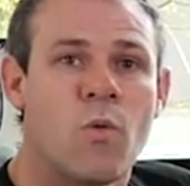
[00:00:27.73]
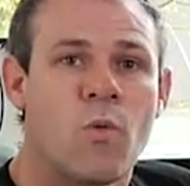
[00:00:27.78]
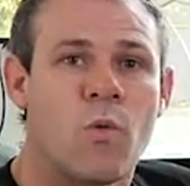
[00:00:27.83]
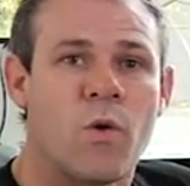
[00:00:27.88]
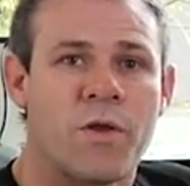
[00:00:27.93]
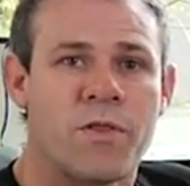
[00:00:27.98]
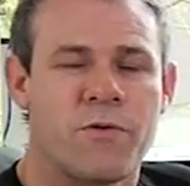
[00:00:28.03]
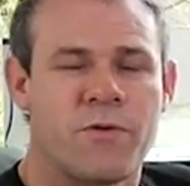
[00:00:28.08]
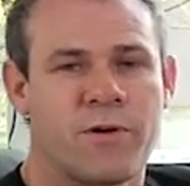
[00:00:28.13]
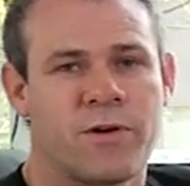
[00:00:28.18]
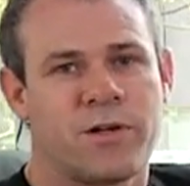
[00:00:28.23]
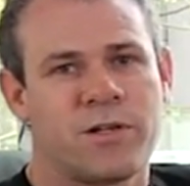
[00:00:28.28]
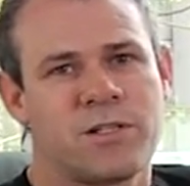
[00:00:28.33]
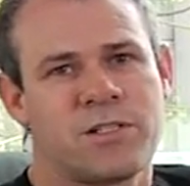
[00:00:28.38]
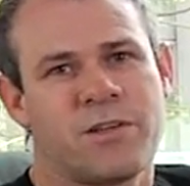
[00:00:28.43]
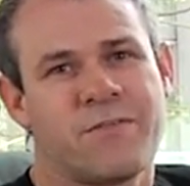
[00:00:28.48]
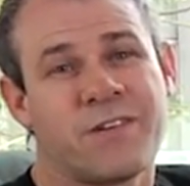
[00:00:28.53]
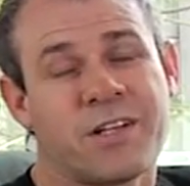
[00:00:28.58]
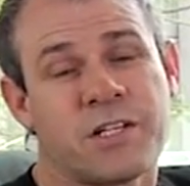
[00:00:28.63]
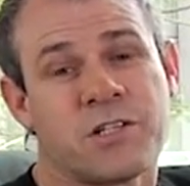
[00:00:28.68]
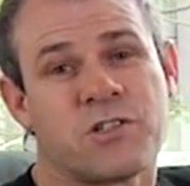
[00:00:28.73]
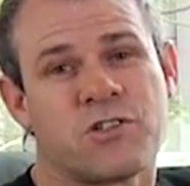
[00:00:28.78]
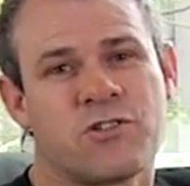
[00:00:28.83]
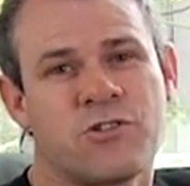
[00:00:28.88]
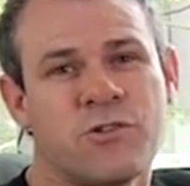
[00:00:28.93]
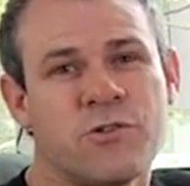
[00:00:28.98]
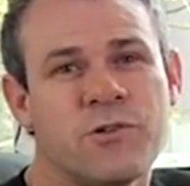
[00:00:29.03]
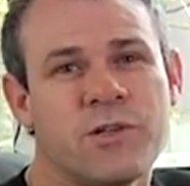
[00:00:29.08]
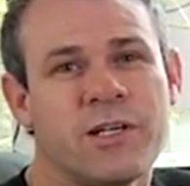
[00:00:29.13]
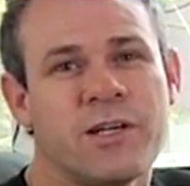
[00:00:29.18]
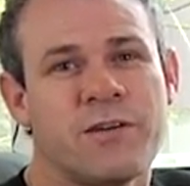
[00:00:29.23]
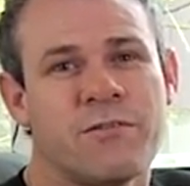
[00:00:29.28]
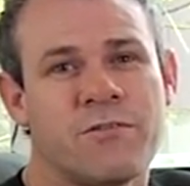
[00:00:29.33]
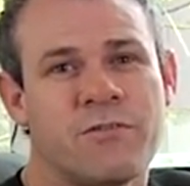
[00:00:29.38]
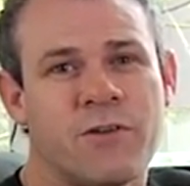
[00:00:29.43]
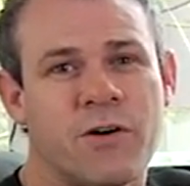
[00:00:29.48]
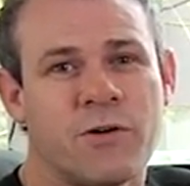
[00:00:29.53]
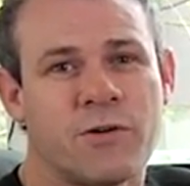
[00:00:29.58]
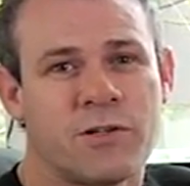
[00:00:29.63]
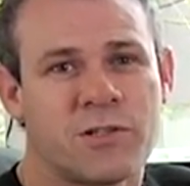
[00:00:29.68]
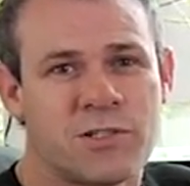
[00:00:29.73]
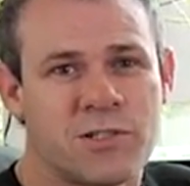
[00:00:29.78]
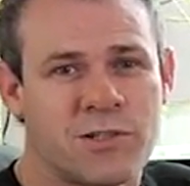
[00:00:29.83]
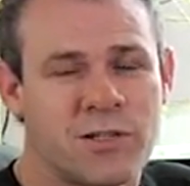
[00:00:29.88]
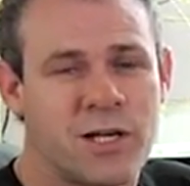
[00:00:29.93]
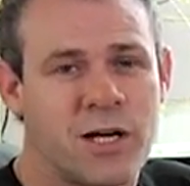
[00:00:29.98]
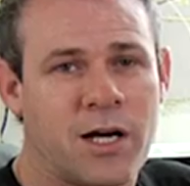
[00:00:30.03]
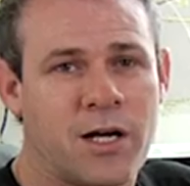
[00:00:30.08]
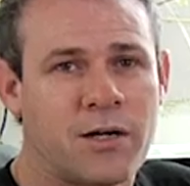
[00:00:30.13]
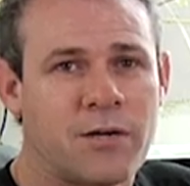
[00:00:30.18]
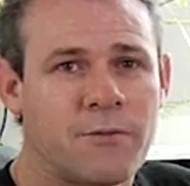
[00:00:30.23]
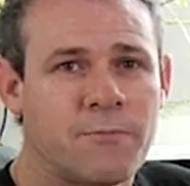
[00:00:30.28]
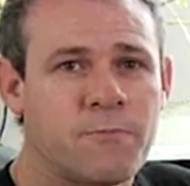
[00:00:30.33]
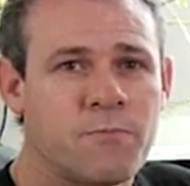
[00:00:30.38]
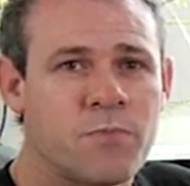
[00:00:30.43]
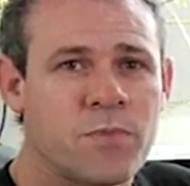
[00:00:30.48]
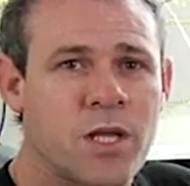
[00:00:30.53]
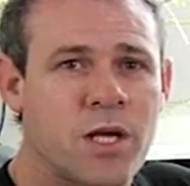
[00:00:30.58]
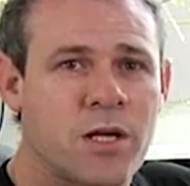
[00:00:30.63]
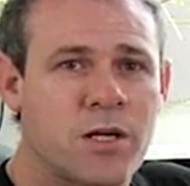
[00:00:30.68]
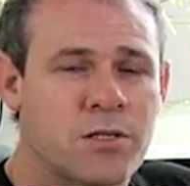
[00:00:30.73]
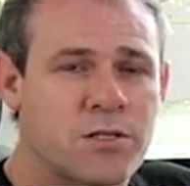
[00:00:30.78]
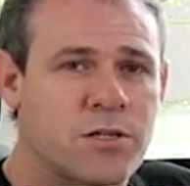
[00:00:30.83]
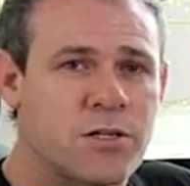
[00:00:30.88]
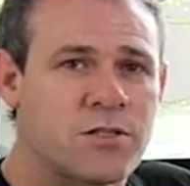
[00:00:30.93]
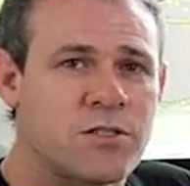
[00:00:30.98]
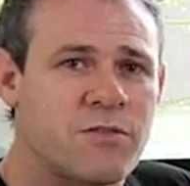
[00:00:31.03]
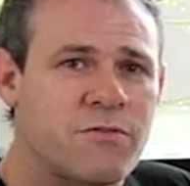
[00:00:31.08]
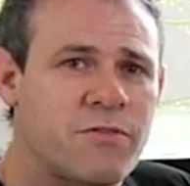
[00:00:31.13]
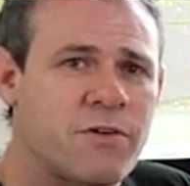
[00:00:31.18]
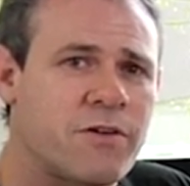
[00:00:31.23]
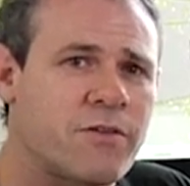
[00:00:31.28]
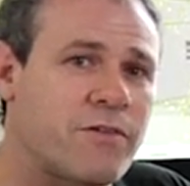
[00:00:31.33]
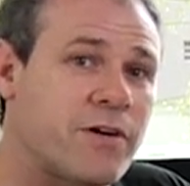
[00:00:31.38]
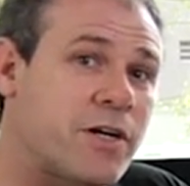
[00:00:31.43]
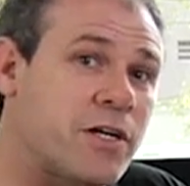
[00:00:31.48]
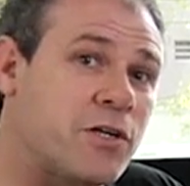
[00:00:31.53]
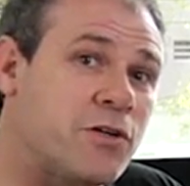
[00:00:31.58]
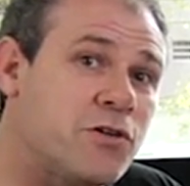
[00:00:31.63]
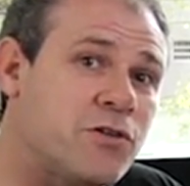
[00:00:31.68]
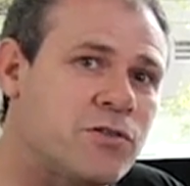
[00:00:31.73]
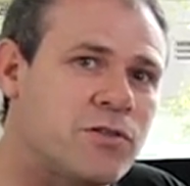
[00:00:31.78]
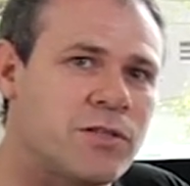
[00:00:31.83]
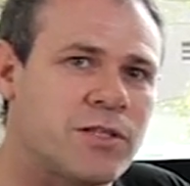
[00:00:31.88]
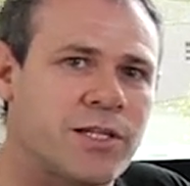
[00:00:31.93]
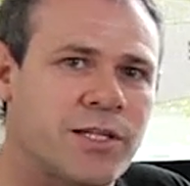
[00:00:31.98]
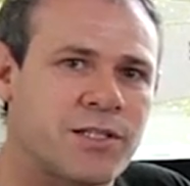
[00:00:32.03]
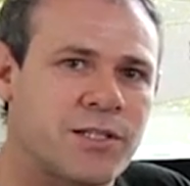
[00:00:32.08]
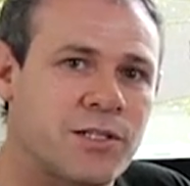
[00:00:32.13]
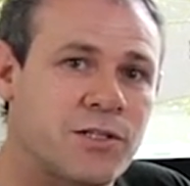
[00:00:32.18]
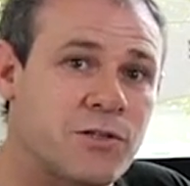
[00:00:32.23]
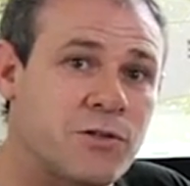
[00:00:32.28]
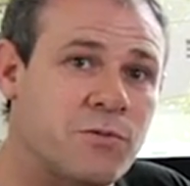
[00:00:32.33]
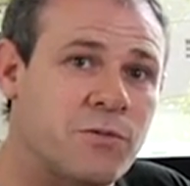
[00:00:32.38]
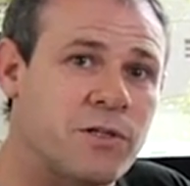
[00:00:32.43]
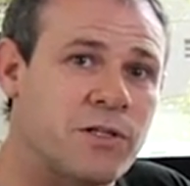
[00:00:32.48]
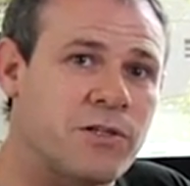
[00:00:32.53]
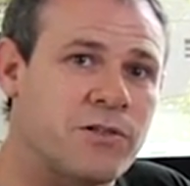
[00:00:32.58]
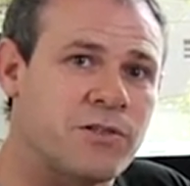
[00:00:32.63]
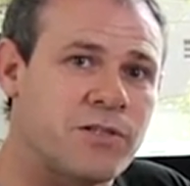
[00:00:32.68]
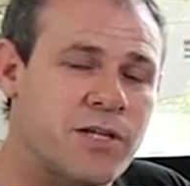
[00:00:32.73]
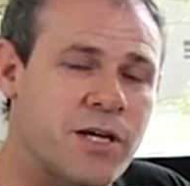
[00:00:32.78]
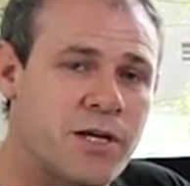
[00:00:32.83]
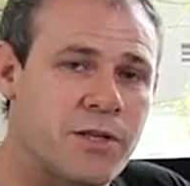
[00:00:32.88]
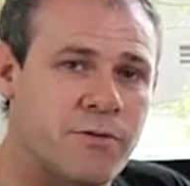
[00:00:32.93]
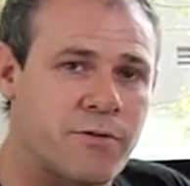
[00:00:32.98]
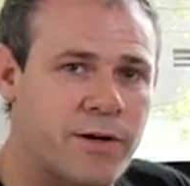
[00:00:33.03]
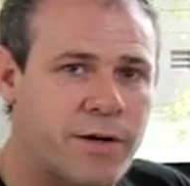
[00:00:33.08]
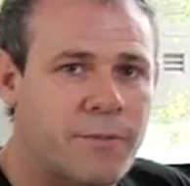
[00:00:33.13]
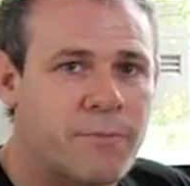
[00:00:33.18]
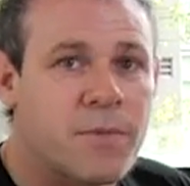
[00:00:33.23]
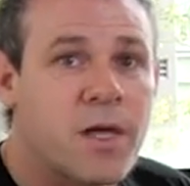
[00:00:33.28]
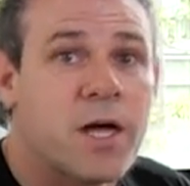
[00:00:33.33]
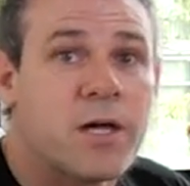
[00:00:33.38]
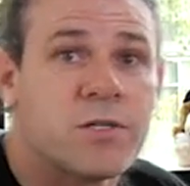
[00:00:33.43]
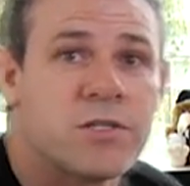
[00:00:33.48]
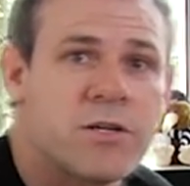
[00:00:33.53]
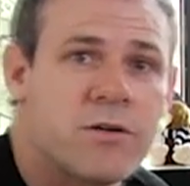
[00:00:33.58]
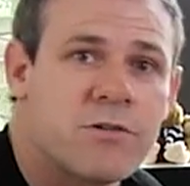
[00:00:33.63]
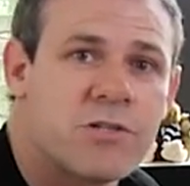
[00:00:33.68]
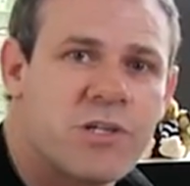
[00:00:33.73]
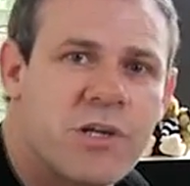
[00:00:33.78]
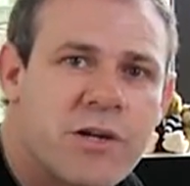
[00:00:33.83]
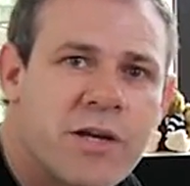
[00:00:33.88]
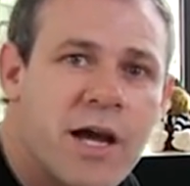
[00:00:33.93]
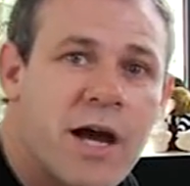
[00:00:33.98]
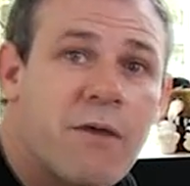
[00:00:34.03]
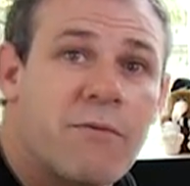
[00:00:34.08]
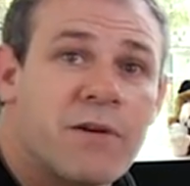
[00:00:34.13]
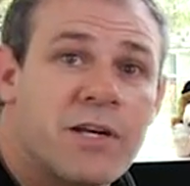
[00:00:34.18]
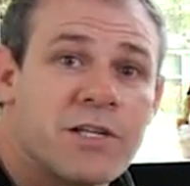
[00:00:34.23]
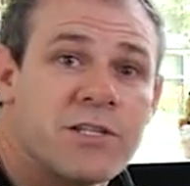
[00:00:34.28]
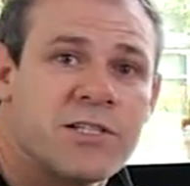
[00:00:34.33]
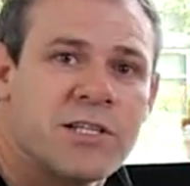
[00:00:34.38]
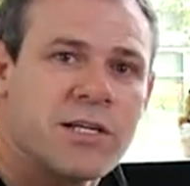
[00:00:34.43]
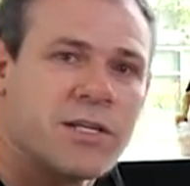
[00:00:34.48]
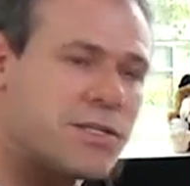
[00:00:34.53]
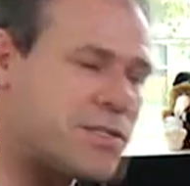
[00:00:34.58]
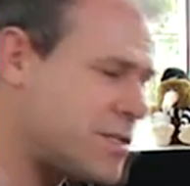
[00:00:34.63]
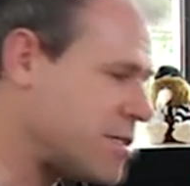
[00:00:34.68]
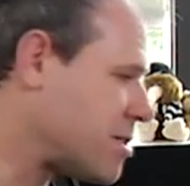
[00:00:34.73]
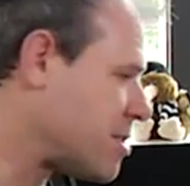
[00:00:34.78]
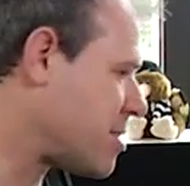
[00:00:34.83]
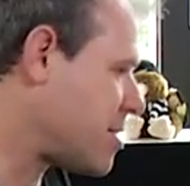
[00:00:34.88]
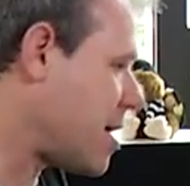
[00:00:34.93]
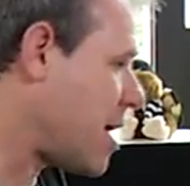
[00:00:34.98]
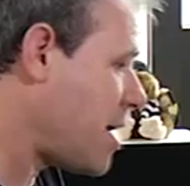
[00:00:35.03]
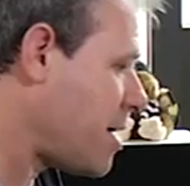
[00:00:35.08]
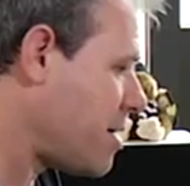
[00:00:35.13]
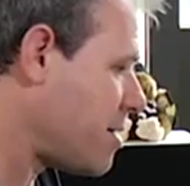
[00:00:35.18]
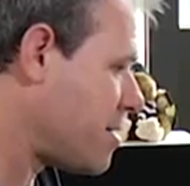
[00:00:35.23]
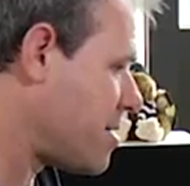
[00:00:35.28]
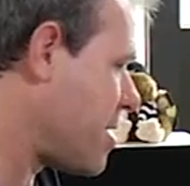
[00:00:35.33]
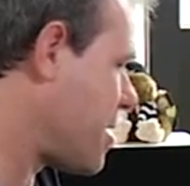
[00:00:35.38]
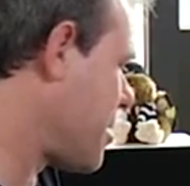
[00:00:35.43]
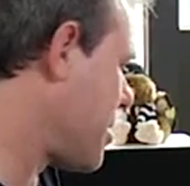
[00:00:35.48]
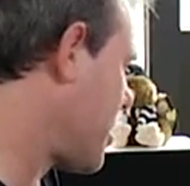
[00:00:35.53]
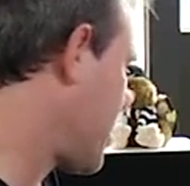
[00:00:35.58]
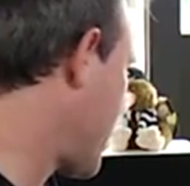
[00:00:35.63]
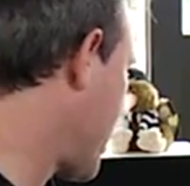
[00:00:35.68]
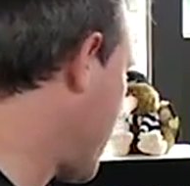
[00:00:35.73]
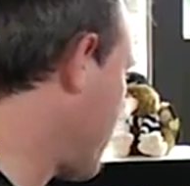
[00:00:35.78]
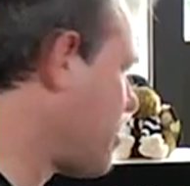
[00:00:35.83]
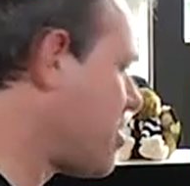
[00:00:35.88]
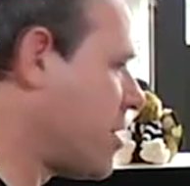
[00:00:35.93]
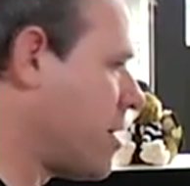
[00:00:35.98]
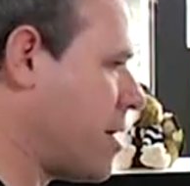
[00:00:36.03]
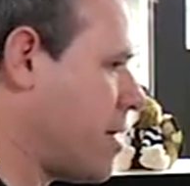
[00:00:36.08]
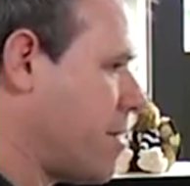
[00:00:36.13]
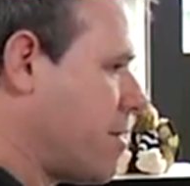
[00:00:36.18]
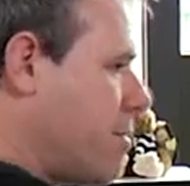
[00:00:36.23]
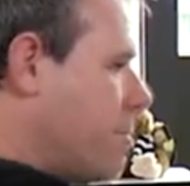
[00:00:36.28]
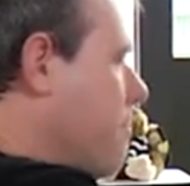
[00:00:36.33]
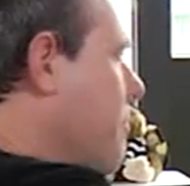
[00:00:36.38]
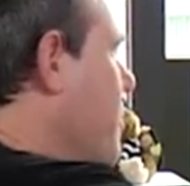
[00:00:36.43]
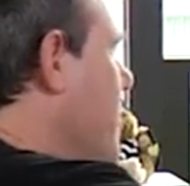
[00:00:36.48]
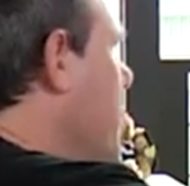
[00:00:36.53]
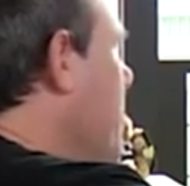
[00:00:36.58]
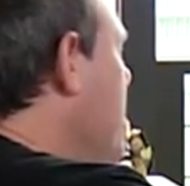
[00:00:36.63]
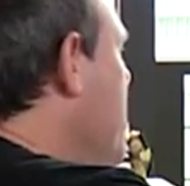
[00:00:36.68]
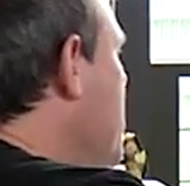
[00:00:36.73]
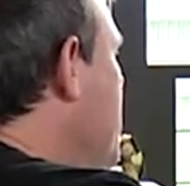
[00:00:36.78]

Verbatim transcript: whether or not something is truly in focus or not. So it's a very, very useful thing to do when you're tethering. So I'll show you how easy it is to start your tethered capture here. We're